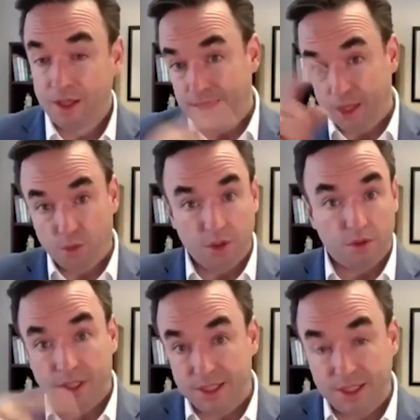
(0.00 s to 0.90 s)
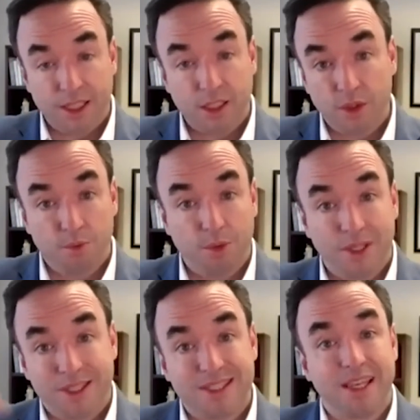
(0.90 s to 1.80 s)
They will continually be
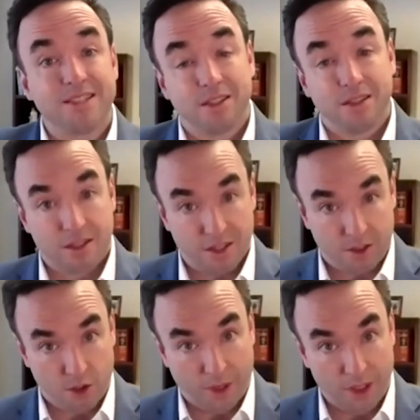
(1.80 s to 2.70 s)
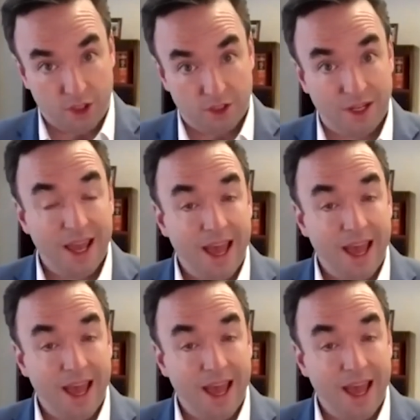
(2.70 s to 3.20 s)
assessing the situation